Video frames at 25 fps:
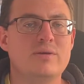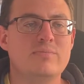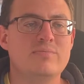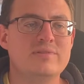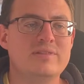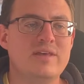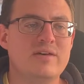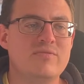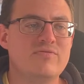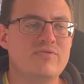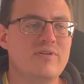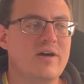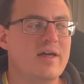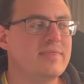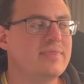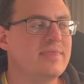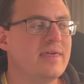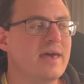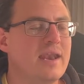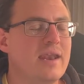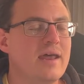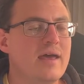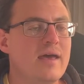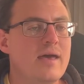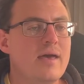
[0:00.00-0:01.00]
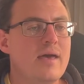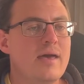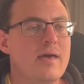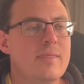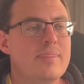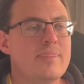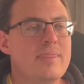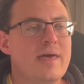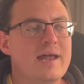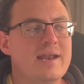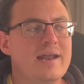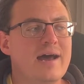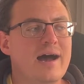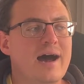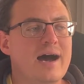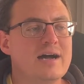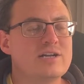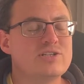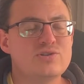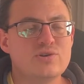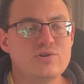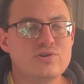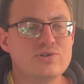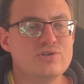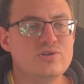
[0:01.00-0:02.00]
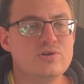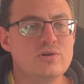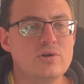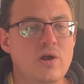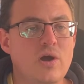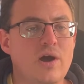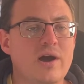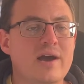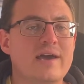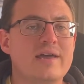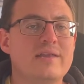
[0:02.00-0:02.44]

but they felt that I took too long.